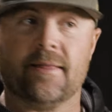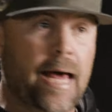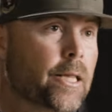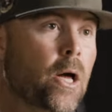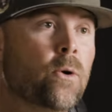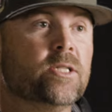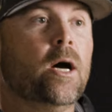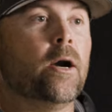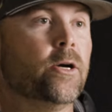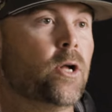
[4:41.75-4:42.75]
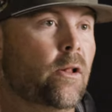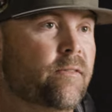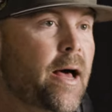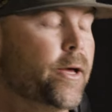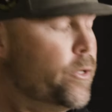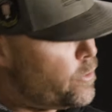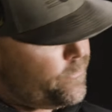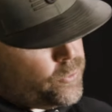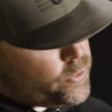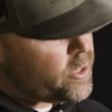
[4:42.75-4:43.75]
That alone is a $100 value. So if
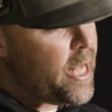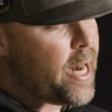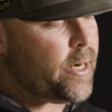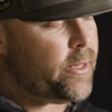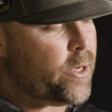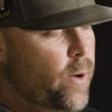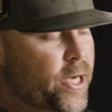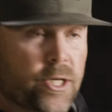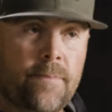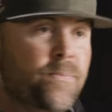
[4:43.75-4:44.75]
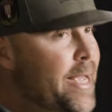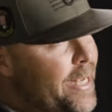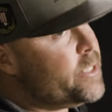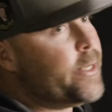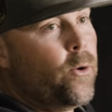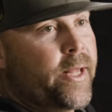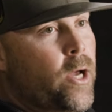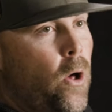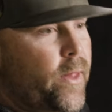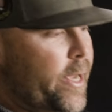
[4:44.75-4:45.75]
you took that out of the equation, it's the only
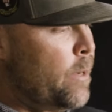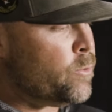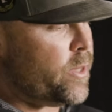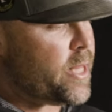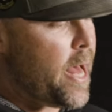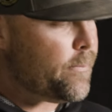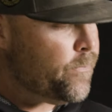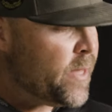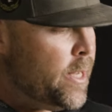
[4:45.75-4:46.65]
call that comes with that.